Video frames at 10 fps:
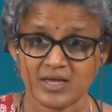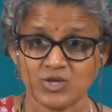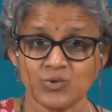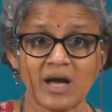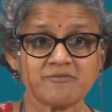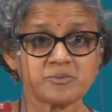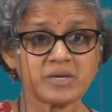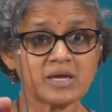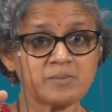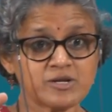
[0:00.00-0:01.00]
you have to
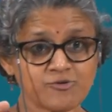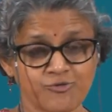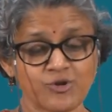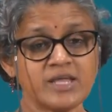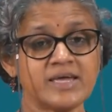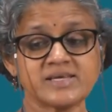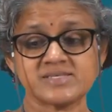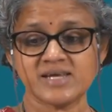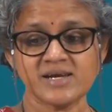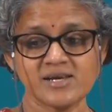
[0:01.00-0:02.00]
be able to fully
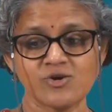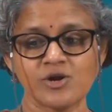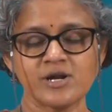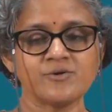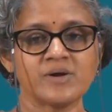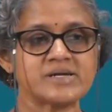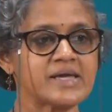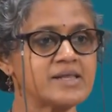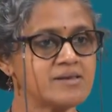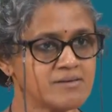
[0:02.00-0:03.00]
extend in order to
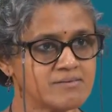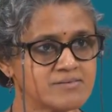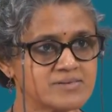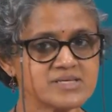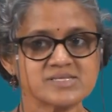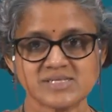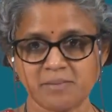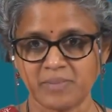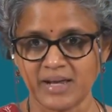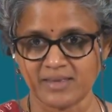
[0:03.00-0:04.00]
attain the
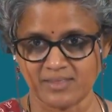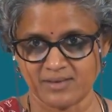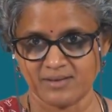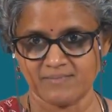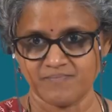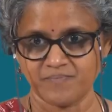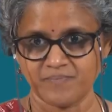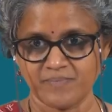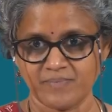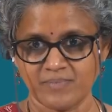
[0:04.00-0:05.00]
step length
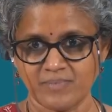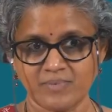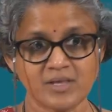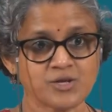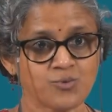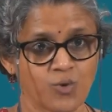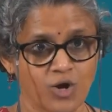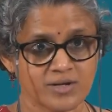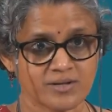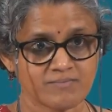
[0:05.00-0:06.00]
that you
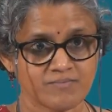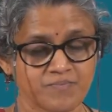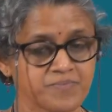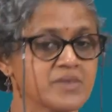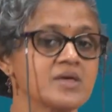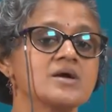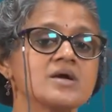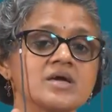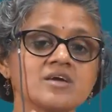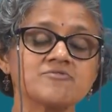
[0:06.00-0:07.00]
want.
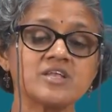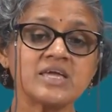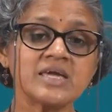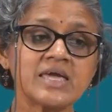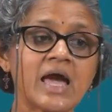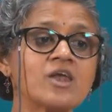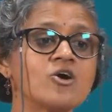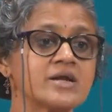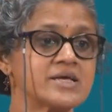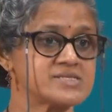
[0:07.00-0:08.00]
If the knee
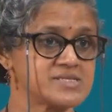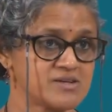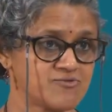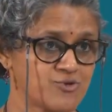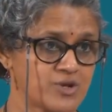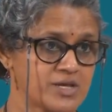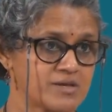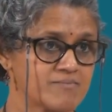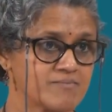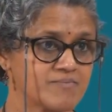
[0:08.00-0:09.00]
cannot extend
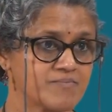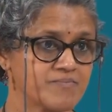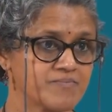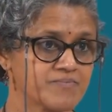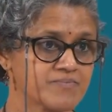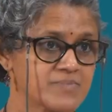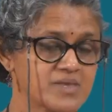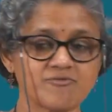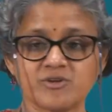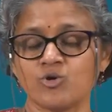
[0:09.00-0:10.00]
fully,
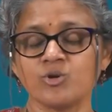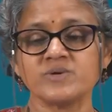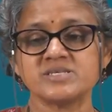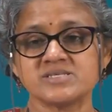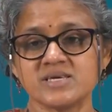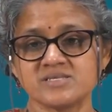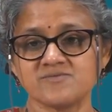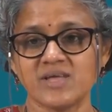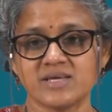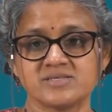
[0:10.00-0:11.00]
if it always stays
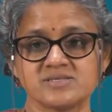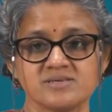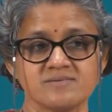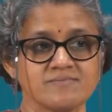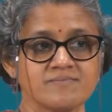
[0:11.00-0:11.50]
flexed,